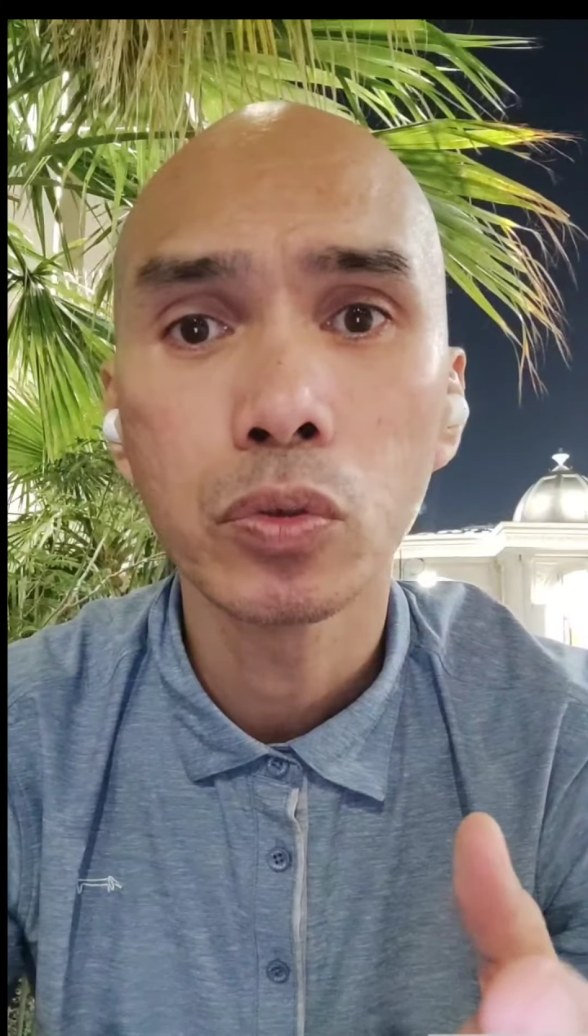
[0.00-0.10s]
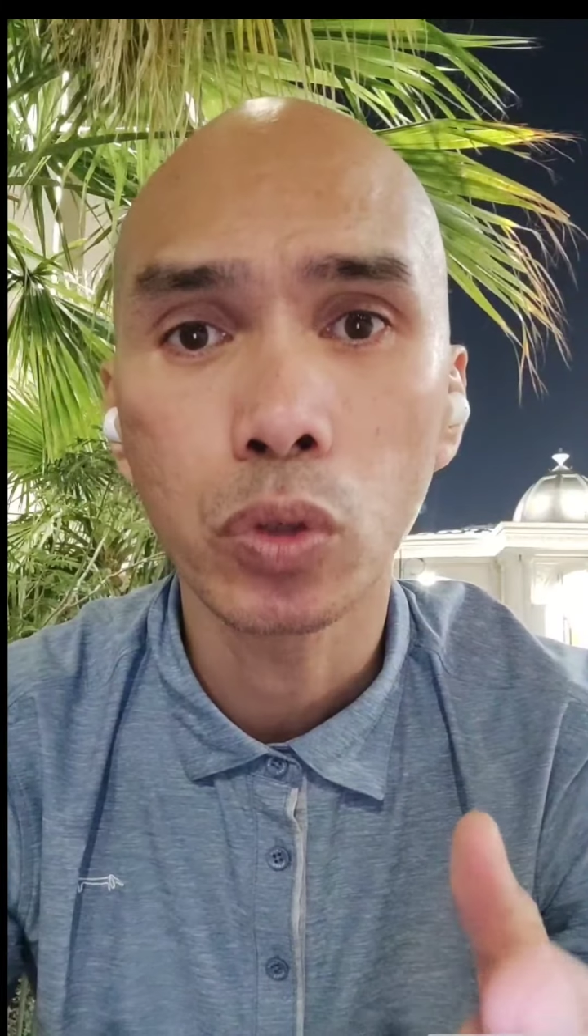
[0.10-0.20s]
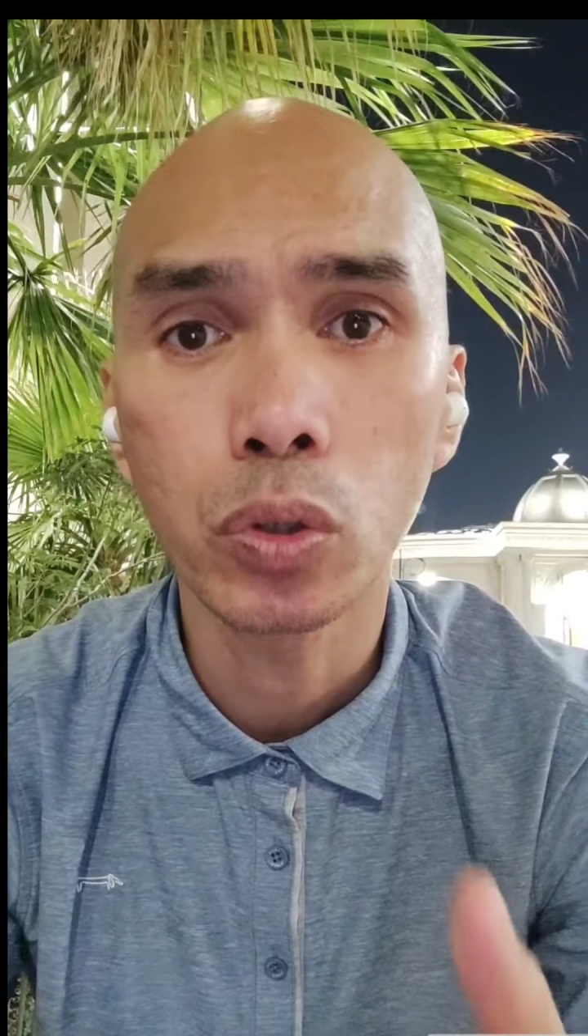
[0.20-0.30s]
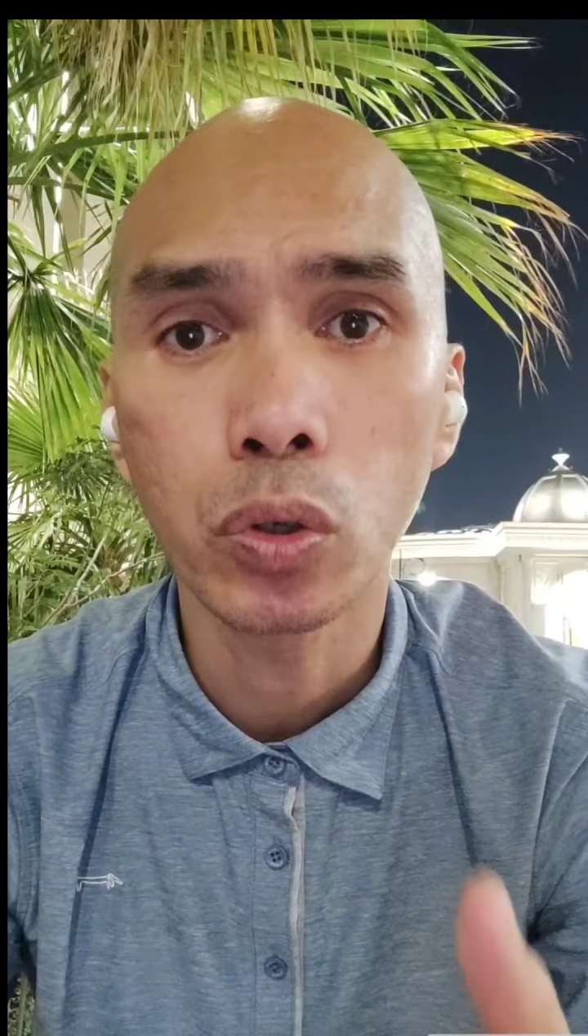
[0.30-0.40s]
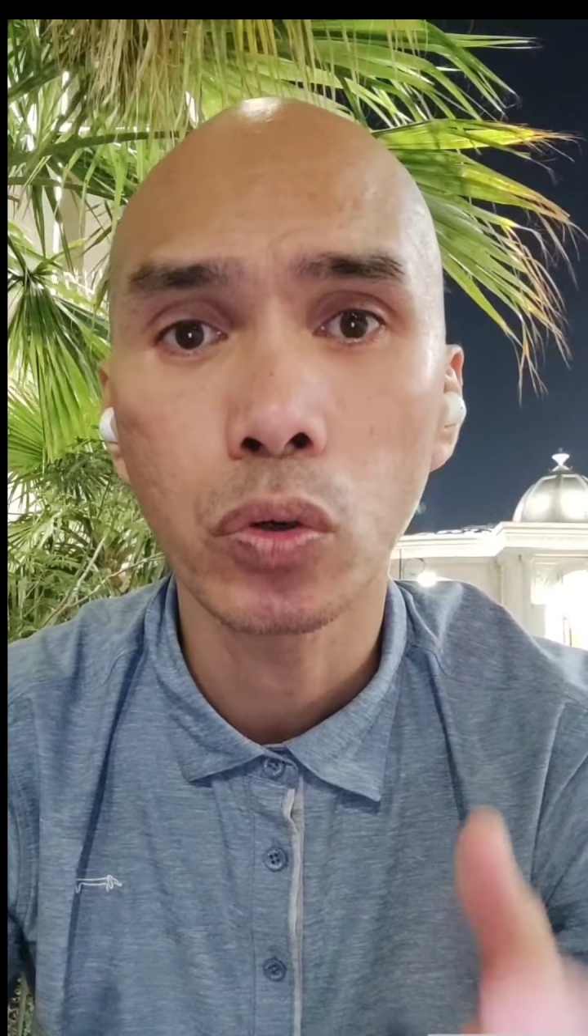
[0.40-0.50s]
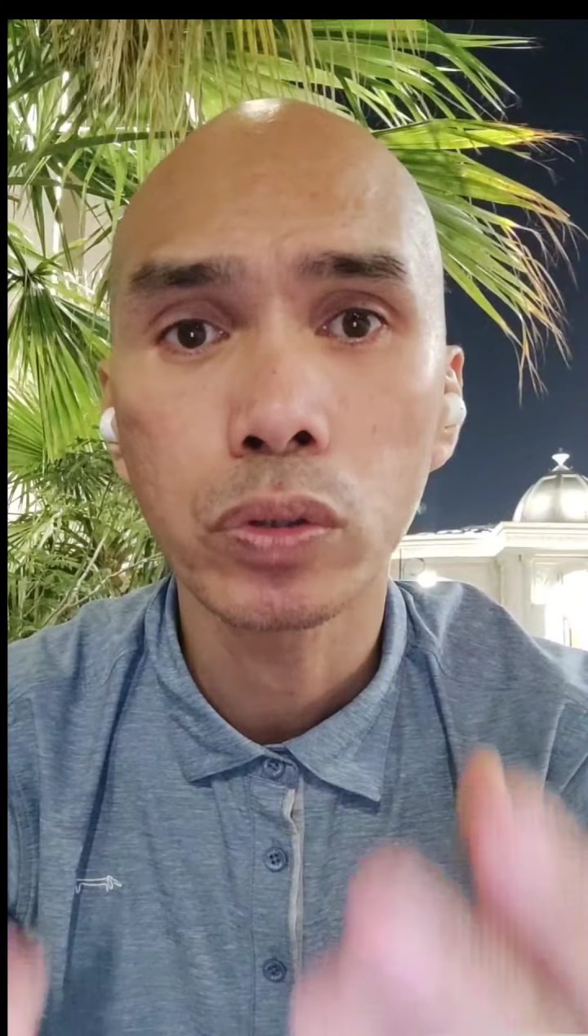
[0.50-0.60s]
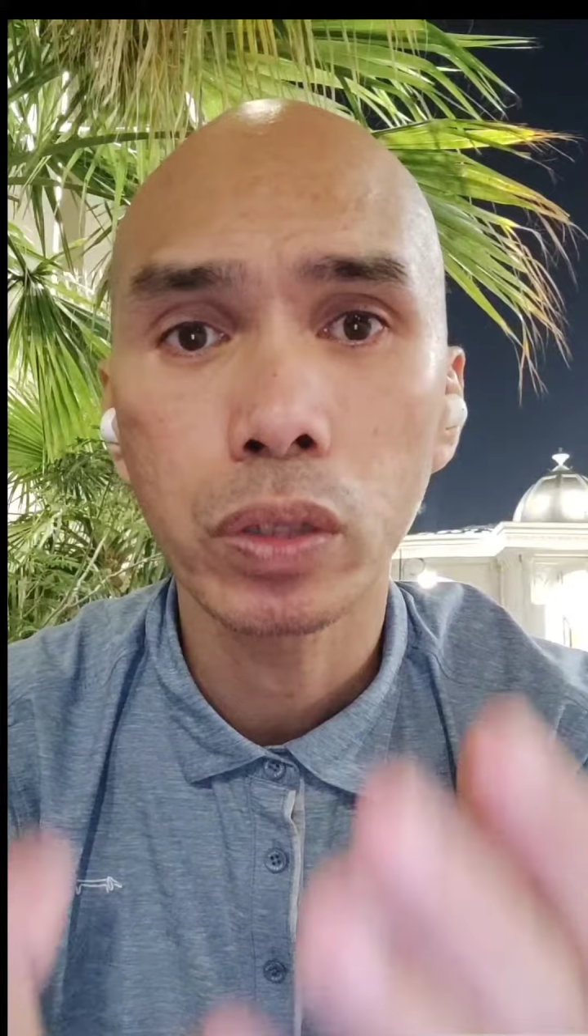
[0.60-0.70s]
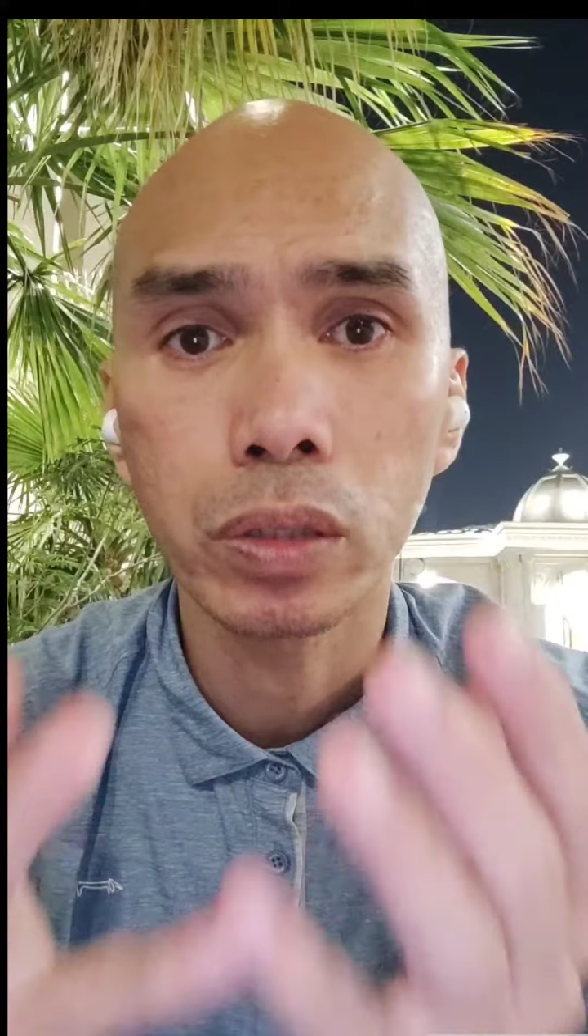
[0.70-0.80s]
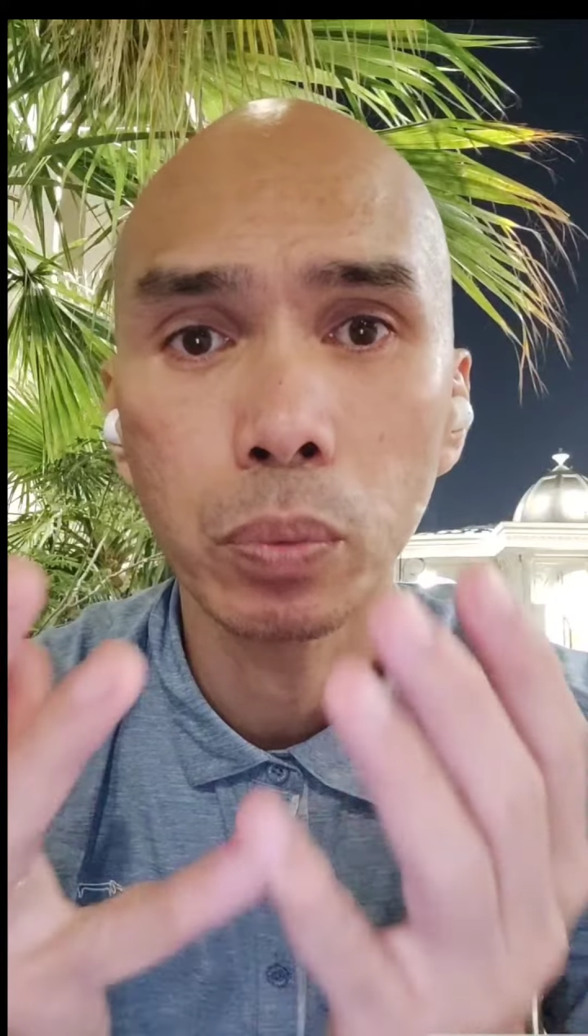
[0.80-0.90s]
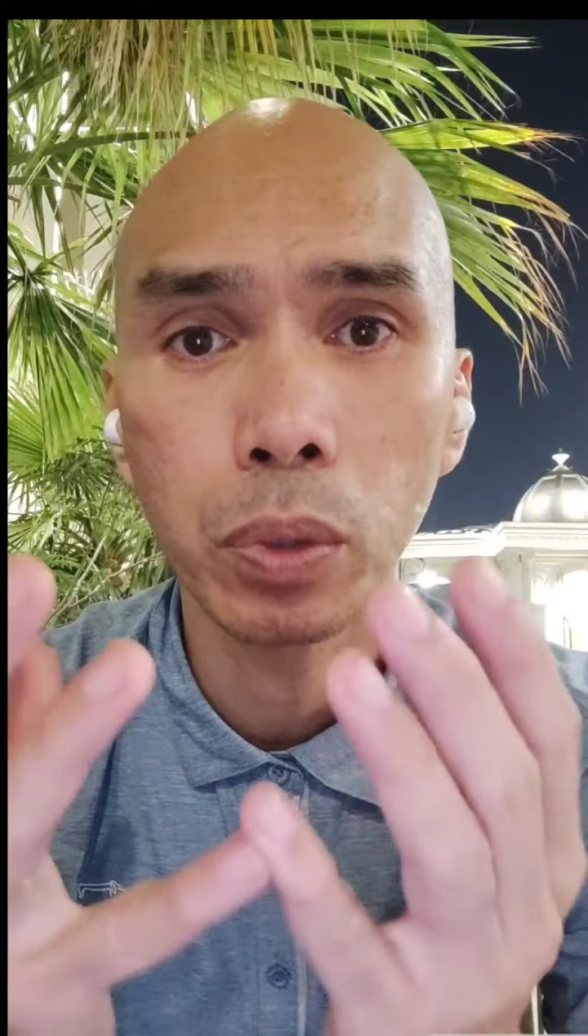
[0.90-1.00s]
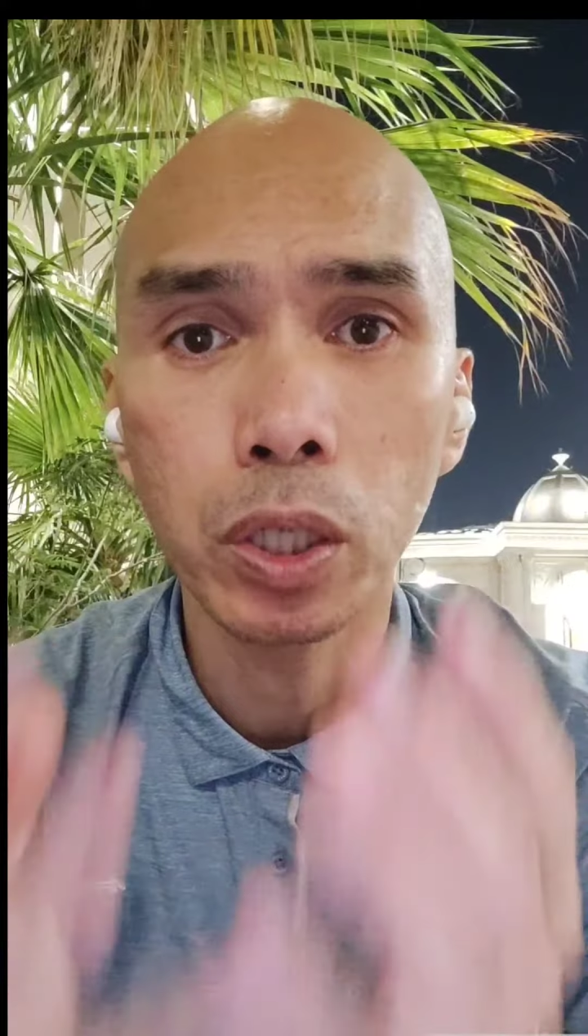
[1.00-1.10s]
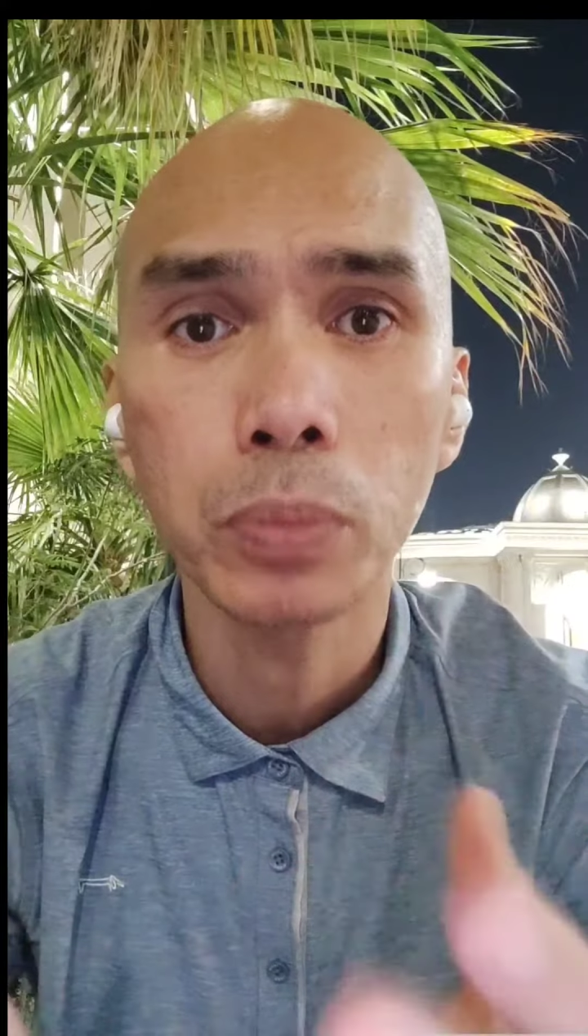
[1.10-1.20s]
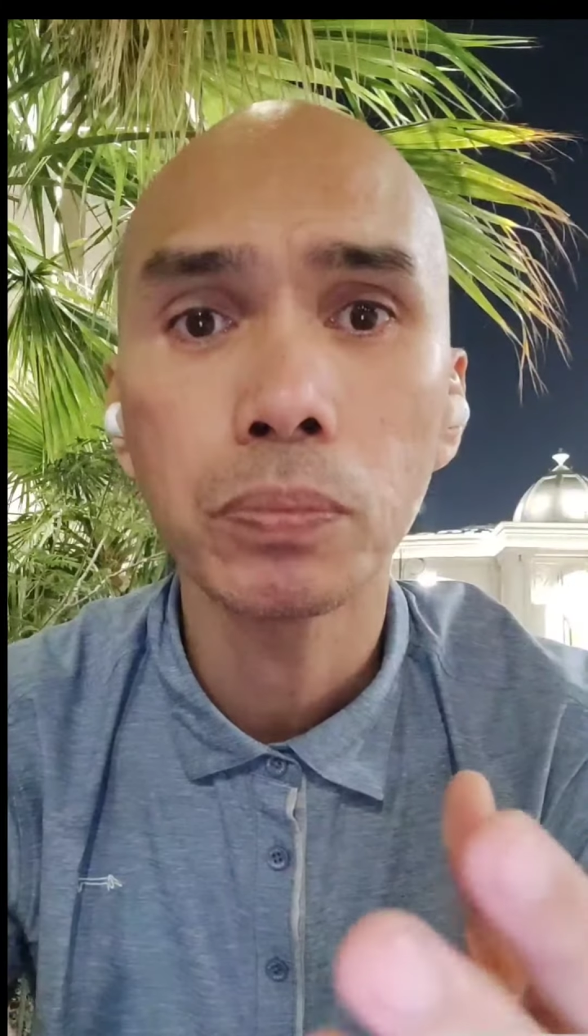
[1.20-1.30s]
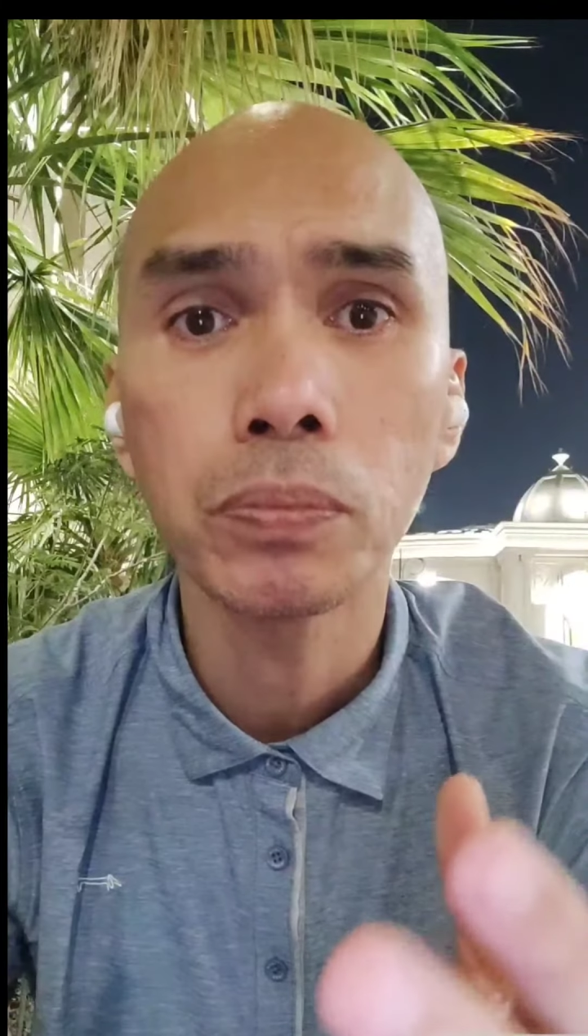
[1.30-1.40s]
to grow and develop